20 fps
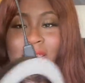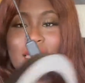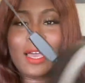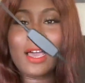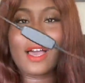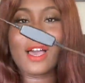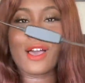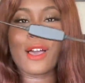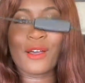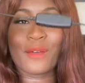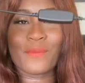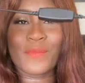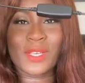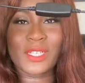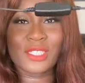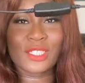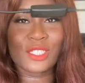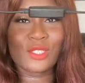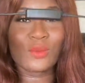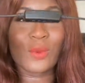Um
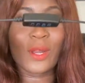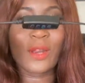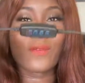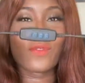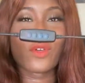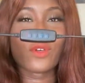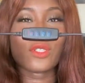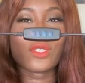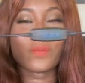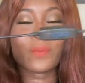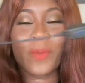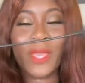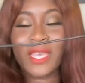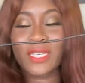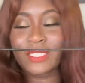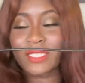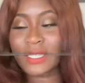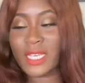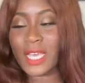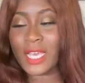it's just one of those
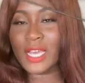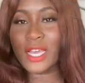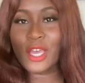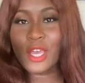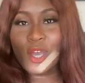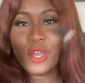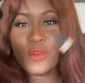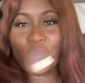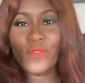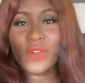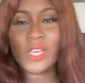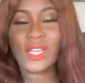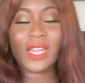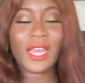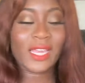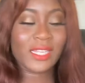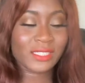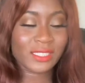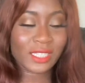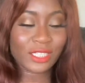basic ring
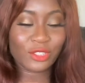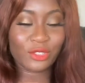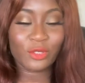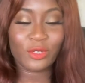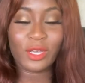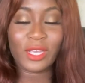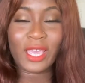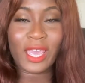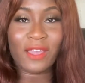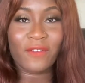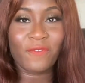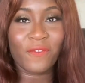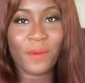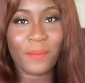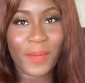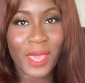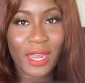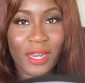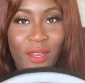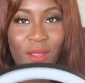lights that you could get from
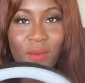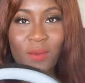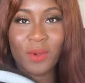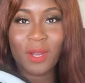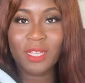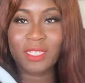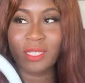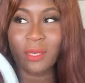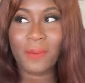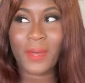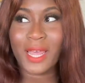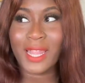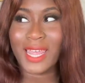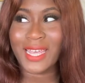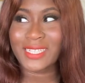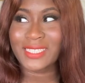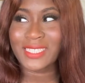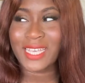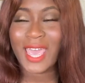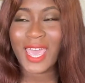anywhere. It's about
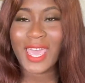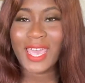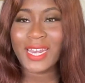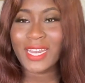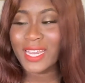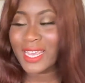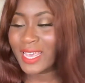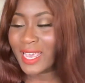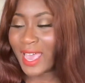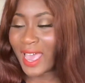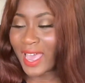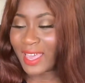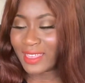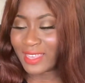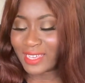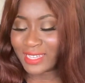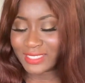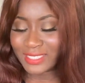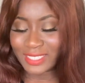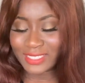like ten, I
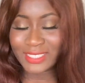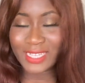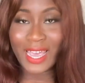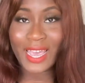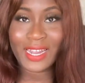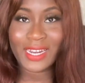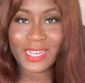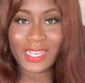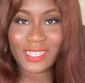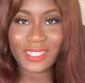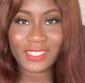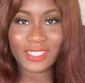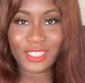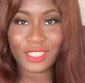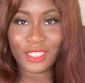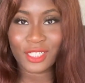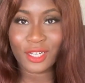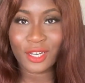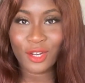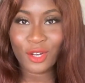think it's a ten inch
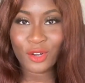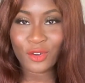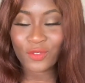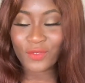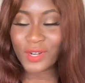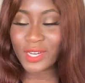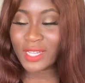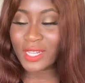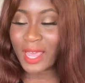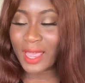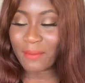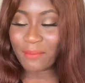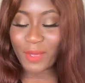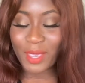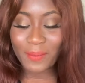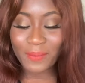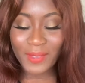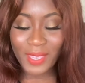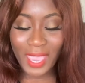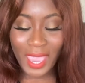ring light,
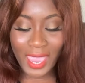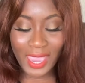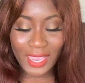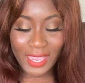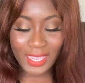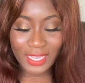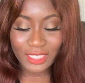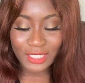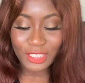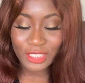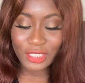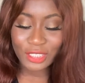maybe eight inches.